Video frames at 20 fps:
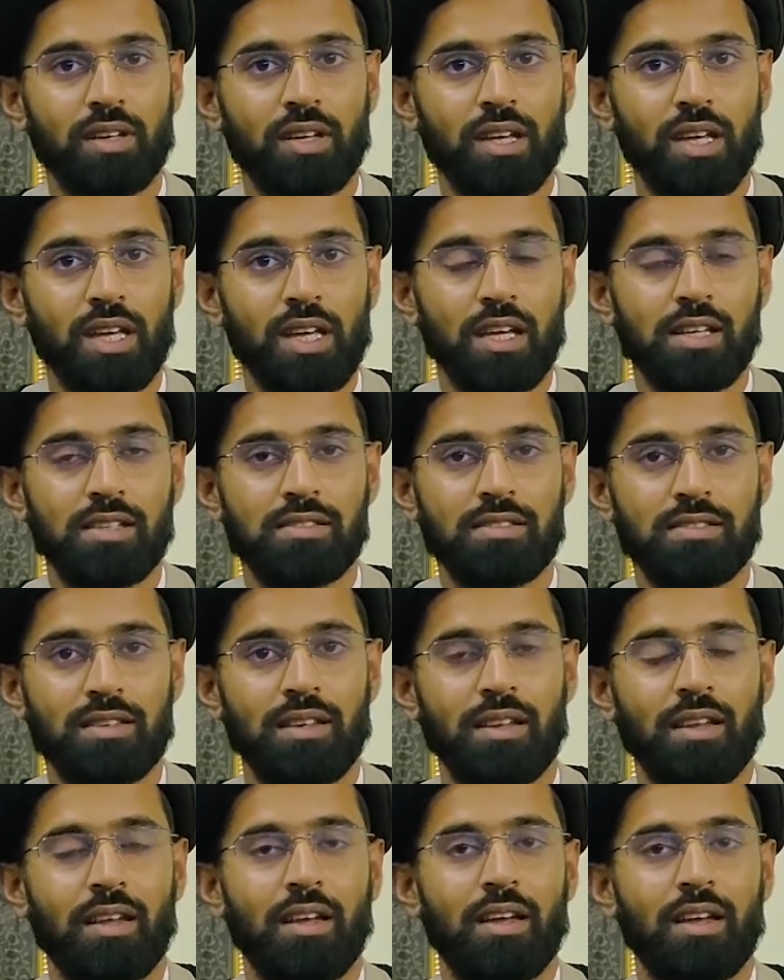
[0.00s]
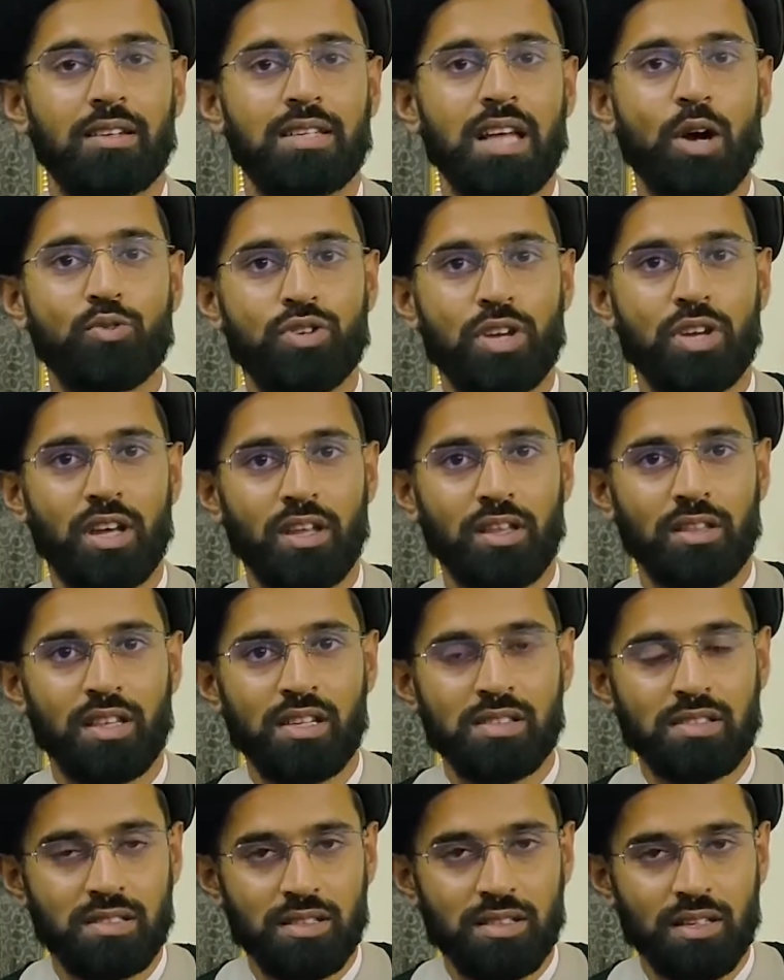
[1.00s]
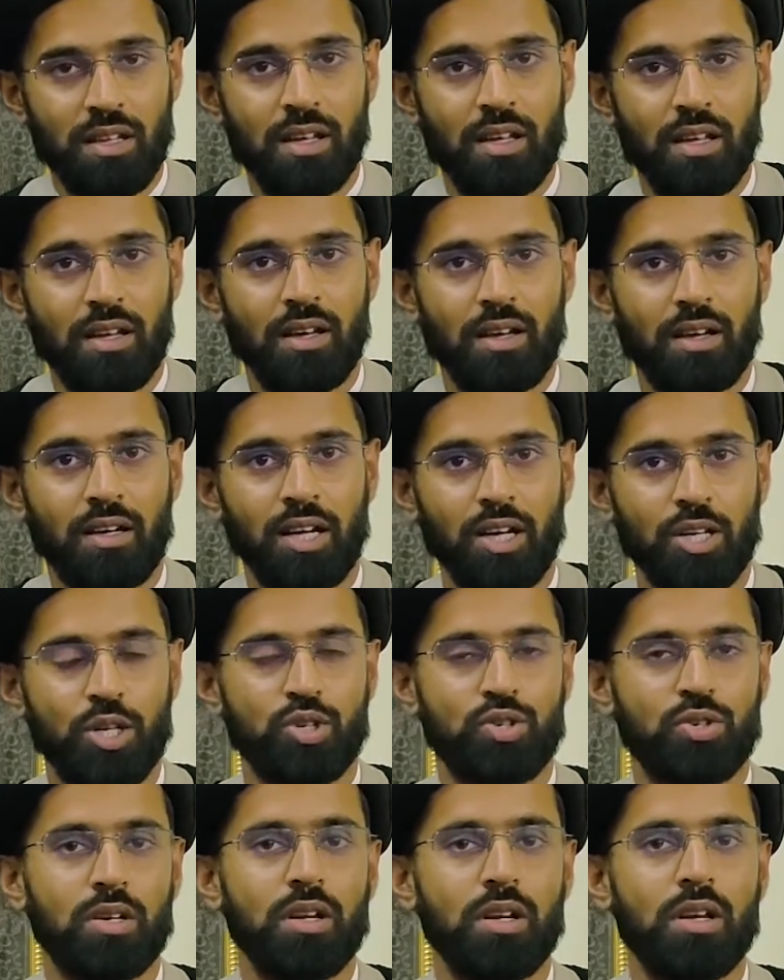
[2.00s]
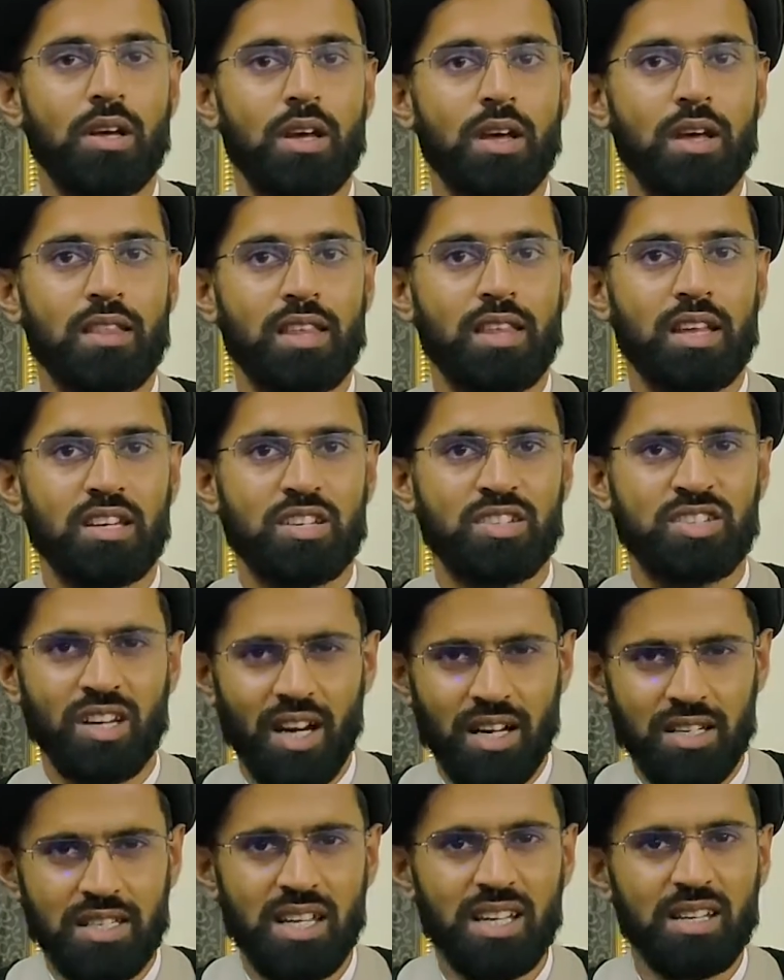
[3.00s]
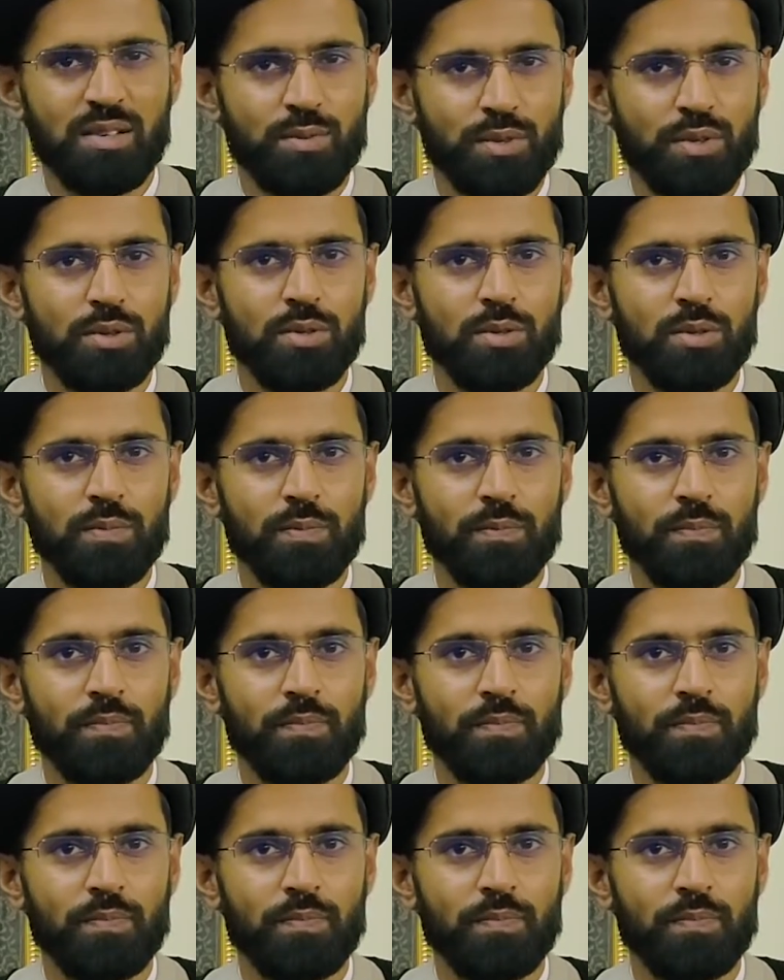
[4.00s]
He is doubting this condition, that did I take wudu?